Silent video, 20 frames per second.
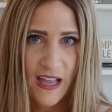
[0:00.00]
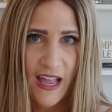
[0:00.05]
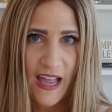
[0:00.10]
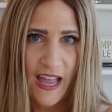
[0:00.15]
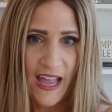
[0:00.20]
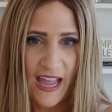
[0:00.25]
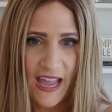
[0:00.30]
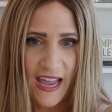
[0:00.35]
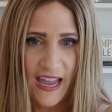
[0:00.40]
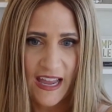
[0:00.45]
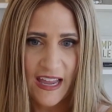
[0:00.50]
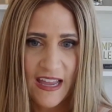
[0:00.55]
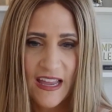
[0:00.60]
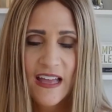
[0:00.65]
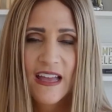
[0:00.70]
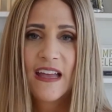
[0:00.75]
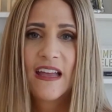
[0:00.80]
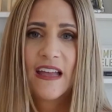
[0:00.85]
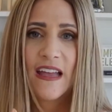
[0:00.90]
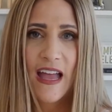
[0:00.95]

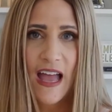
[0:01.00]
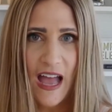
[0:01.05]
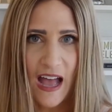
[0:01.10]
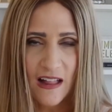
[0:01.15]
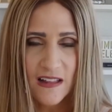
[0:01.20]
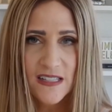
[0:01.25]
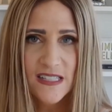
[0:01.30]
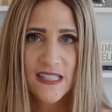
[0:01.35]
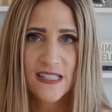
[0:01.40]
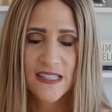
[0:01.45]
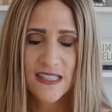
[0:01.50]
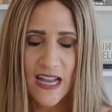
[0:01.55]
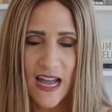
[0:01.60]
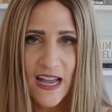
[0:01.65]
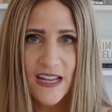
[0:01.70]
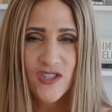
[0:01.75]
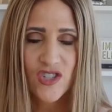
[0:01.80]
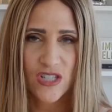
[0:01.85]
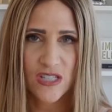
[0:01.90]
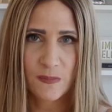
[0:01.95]
Hey, Alice's
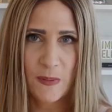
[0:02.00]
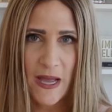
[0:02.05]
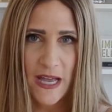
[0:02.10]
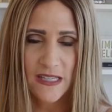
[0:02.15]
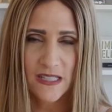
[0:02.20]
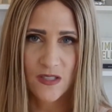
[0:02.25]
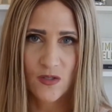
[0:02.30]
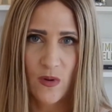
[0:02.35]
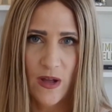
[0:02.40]
dad just passed